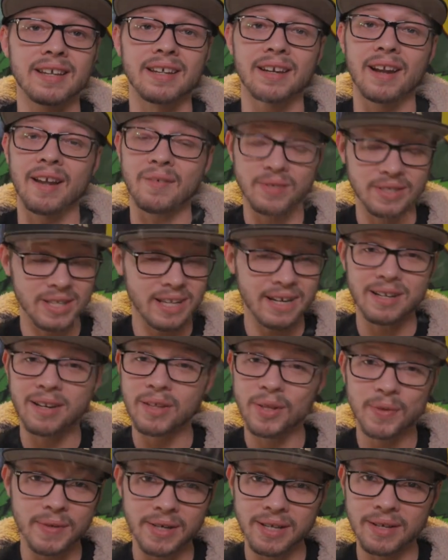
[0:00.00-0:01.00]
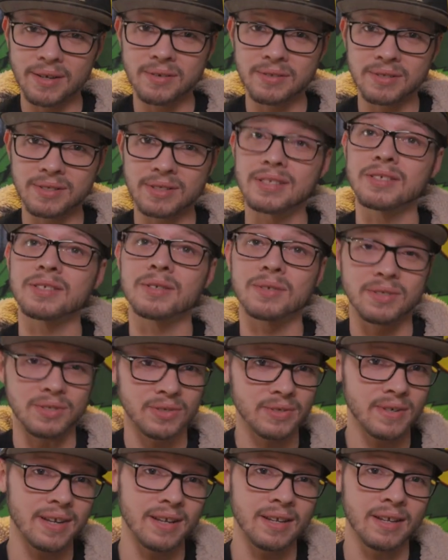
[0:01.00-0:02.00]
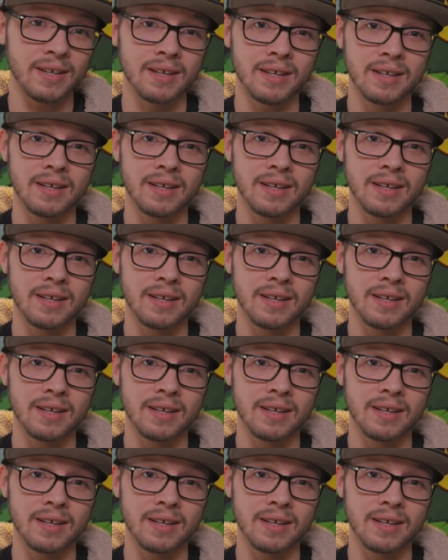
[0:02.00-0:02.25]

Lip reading: and I've said it in other videos, and so has Trey,